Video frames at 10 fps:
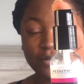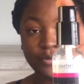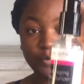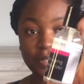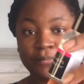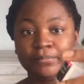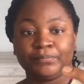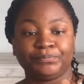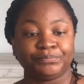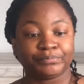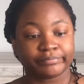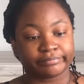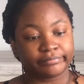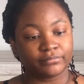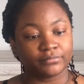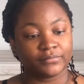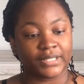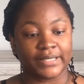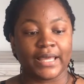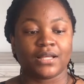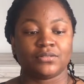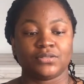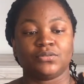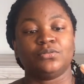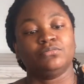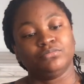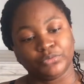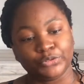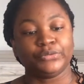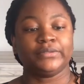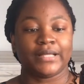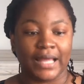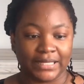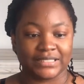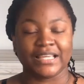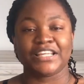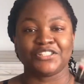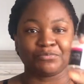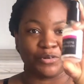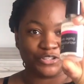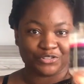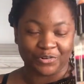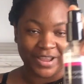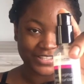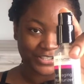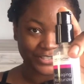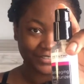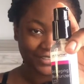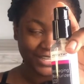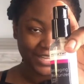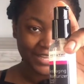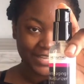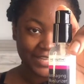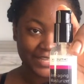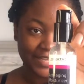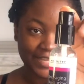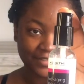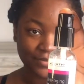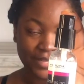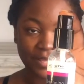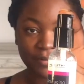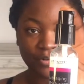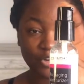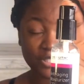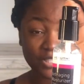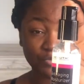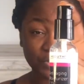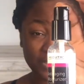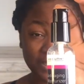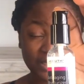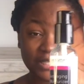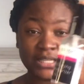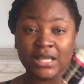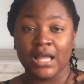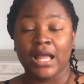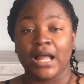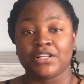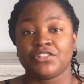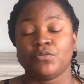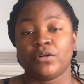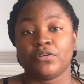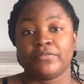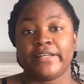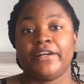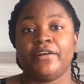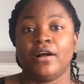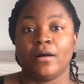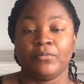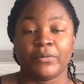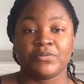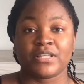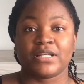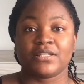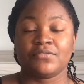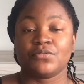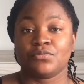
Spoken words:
Cream. Yeah, so Yeouth Anti-Aging Moisturizer. Yeah, so I came across this recently. Actually, one of their representatives